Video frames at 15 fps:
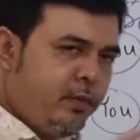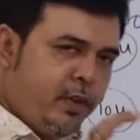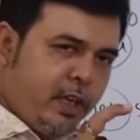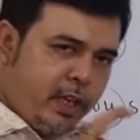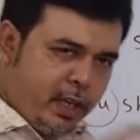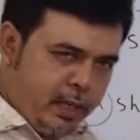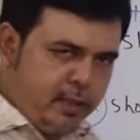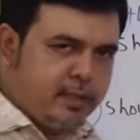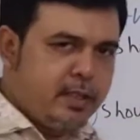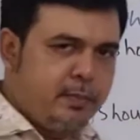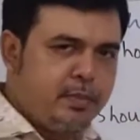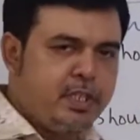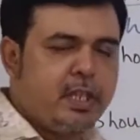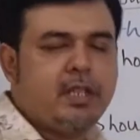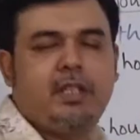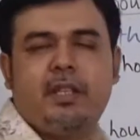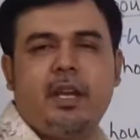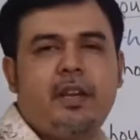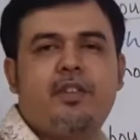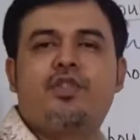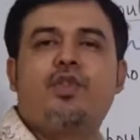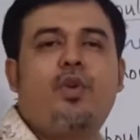giving any subject,
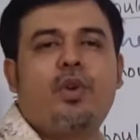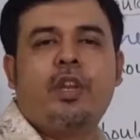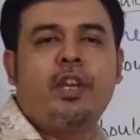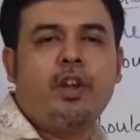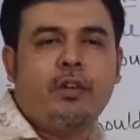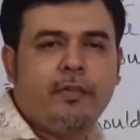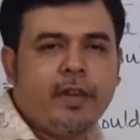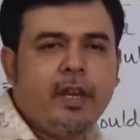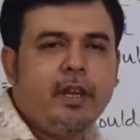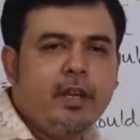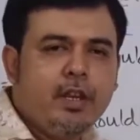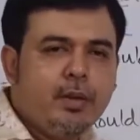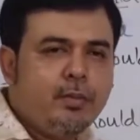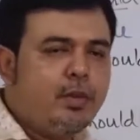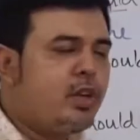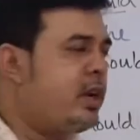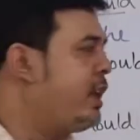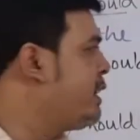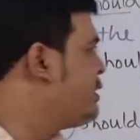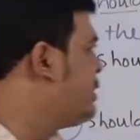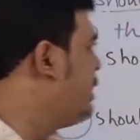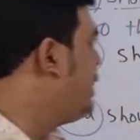there is no need of a modal
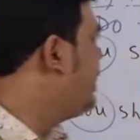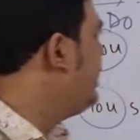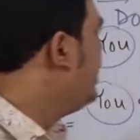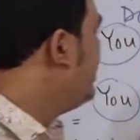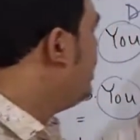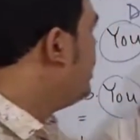auxiliary.